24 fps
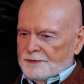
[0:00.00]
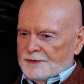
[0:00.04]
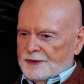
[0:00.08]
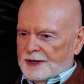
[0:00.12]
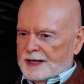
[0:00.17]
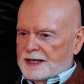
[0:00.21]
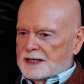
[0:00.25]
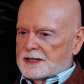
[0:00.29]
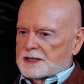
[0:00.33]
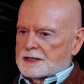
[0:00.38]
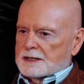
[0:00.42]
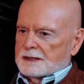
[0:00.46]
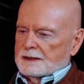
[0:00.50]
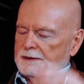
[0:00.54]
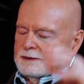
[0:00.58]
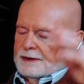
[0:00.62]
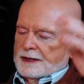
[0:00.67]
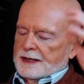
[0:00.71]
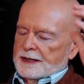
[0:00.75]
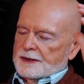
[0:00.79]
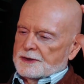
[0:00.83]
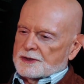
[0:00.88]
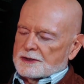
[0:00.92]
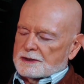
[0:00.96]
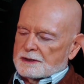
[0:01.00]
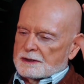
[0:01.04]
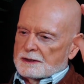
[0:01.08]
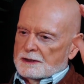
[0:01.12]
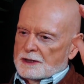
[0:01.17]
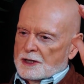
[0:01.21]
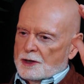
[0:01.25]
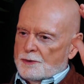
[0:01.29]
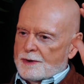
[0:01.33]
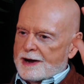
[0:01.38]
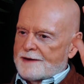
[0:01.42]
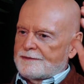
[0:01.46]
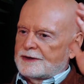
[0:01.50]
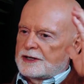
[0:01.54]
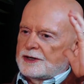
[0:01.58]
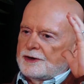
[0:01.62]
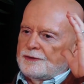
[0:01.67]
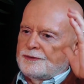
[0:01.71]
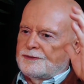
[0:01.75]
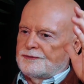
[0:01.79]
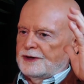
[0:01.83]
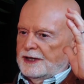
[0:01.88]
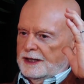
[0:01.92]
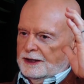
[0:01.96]
These whoever you
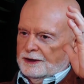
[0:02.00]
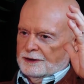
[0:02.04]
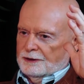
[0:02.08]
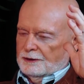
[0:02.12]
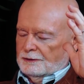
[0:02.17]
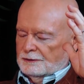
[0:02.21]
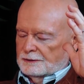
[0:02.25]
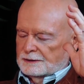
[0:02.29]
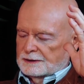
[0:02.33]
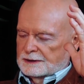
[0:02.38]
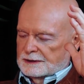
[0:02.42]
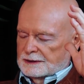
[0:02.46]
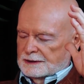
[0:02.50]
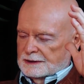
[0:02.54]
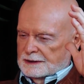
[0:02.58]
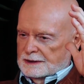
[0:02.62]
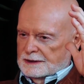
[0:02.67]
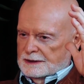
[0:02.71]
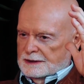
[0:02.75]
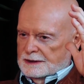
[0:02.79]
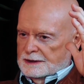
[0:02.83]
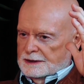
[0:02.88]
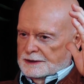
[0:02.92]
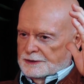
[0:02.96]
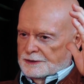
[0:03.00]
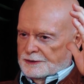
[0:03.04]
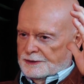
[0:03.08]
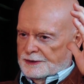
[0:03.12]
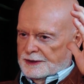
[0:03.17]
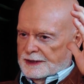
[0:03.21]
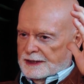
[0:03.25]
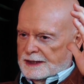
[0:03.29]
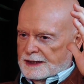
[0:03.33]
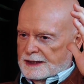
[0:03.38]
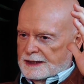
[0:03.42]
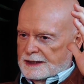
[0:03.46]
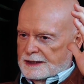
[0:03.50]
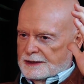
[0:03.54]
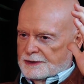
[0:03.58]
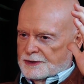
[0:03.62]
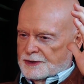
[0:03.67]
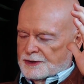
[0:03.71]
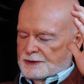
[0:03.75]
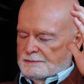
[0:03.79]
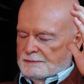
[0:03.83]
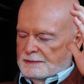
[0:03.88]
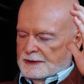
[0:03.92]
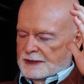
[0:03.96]
feel the
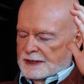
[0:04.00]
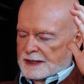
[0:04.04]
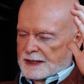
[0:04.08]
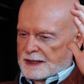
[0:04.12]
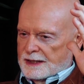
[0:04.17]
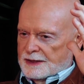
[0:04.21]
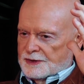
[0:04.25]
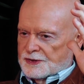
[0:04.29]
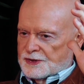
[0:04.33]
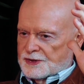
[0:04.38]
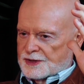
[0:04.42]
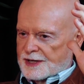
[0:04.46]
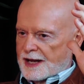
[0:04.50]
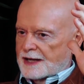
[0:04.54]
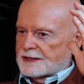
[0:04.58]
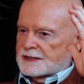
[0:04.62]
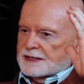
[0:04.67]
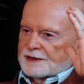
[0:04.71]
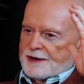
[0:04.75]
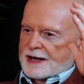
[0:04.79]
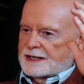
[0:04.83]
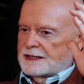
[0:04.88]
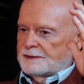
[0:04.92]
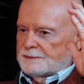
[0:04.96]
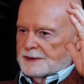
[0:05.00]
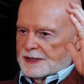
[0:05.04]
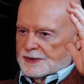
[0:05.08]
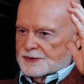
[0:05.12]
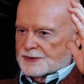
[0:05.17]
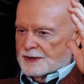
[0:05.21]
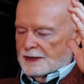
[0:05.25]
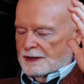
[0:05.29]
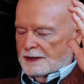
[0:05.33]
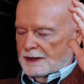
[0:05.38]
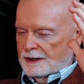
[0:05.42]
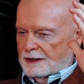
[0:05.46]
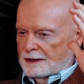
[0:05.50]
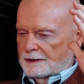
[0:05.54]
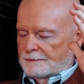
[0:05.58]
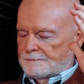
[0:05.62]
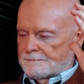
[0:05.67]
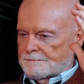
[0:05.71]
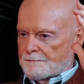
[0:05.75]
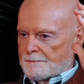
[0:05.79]
sets of enemies are,